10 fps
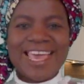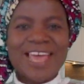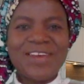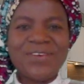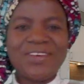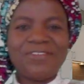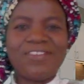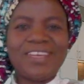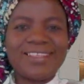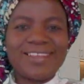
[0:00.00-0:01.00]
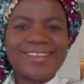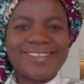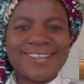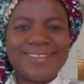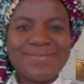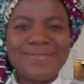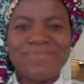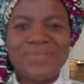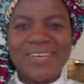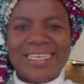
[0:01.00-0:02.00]
Hello, influencers. Good
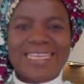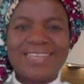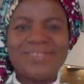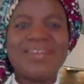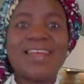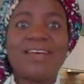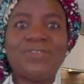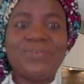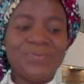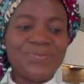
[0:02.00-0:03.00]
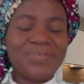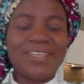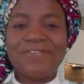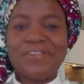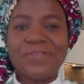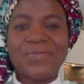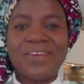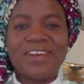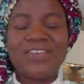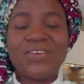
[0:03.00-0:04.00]
morning, good afternoon, good evening from
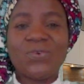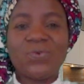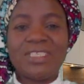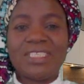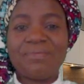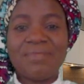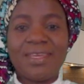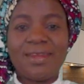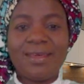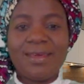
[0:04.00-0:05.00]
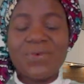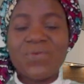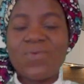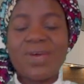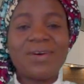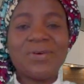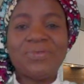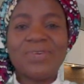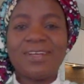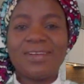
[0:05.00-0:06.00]
wherever you're watching me. Welcome
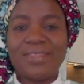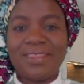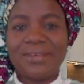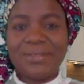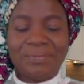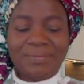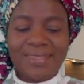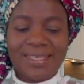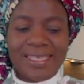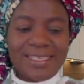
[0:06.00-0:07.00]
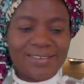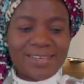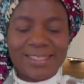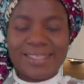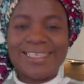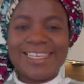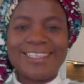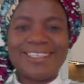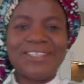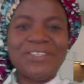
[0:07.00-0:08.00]
to another interesting
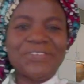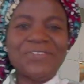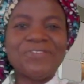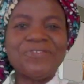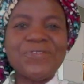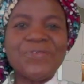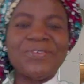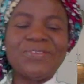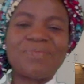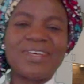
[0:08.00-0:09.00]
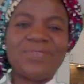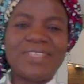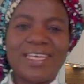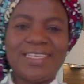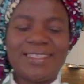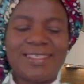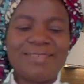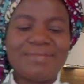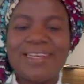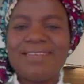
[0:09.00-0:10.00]
edition of No Host Bad with
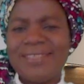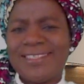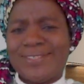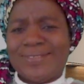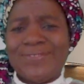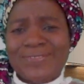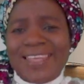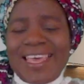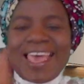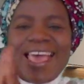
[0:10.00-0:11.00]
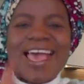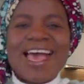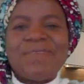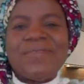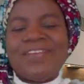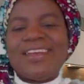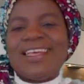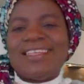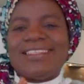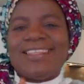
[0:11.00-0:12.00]
IT. My name is Itunu. Happy
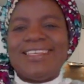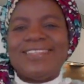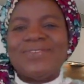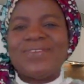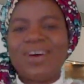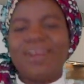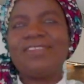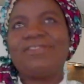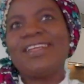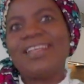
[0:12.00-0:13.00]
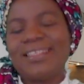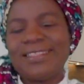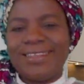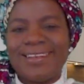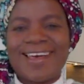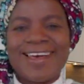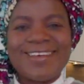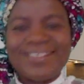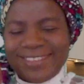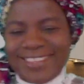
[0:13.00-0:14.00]
Father's Day to all the fathers in the
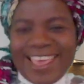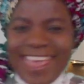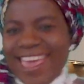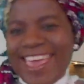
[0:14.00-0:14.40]
house. Yeah!